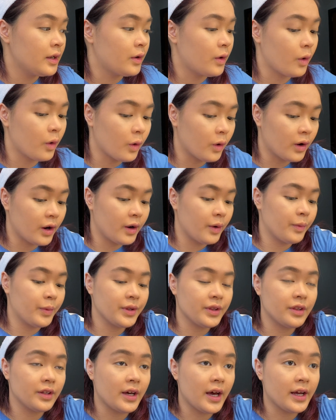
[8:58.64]
Or
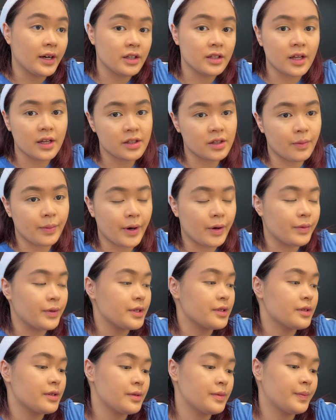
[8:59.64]
with the Anastasia Brow
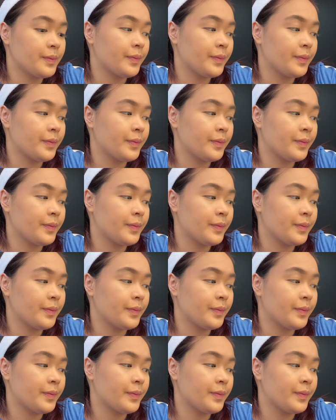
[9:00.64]
Wiz.